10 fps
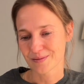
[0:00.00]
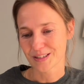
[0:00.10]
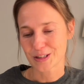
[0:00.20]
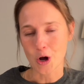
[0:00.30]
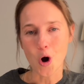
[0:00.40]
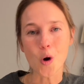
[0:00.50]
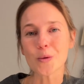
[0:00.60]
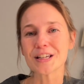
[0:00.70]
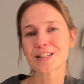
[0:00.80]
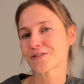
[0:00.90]
It's
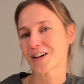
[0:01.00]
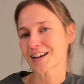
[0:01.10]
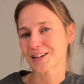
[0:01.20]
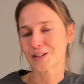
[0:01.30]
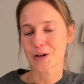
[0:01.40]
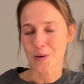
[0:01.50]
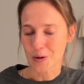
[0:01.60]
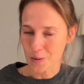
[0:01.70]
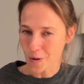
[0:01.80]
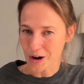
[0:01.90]
always fun to go on
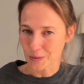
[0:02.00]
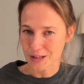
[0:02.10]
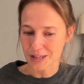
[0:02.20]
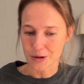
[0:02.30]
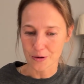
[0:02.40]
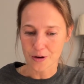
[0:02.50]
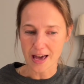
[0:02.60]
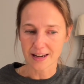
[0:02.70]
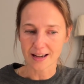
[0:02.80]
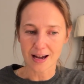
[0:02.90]
a walk with you.
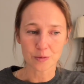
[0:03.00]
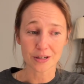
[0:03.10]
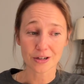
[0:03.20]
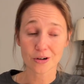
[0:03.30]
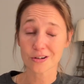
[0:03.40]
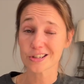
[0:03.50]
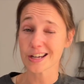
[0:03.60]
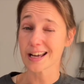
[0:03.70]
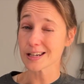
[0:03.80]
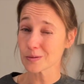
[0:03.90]
And I would encourage
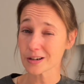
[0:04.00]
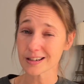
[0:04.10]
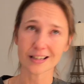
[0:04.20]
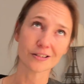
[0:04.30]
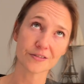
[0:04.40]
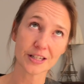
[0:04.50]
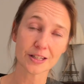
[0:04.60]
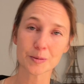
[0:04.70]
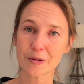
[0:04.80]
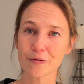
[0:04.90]
anyone, I know I've said
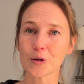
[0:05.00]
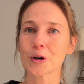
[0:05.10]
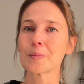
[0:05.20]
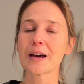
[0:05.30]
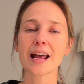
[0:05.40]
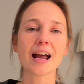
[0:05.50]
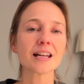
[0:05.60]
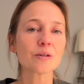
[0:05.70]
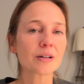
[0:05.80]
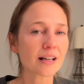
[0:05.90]
this before, but
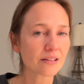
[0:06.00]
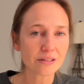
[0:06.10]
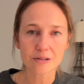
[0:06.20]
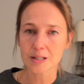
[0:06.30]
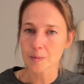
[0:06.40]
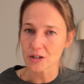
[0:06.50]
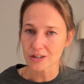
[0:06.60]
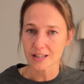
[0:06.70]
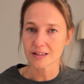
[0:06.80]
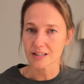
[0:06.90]
anyone out there,
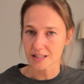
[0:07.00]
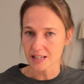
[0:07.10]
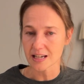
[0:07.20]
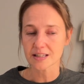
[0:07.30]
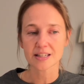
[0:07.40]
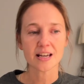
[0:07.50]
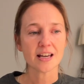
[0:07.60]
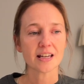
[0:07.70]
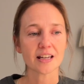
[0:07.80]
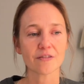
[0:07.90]
especially in the States,
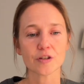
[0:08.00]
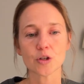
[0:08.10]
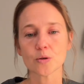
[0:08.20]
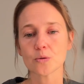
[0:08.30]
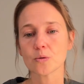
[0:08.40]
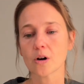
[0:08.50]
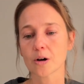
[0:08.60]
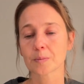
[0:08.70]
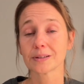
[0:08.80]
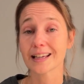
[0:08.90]
if you
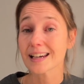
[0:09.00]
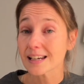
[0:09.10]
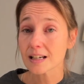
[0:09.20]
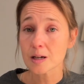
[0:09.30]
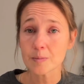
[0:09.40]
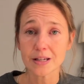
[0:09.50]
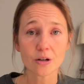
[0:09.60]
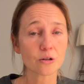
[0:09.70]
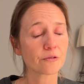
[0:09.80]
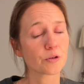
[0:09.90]
are planning a
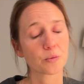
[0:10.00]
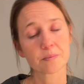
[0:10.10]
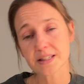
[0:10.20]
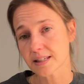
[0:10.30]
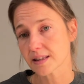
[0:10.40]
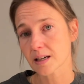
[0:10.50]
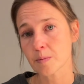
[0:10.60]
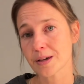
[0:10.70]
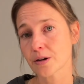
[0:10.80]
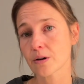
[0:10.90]
Camino, if you're missing the
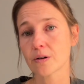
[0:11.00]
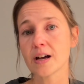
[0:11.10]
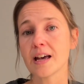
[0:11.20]
Camino,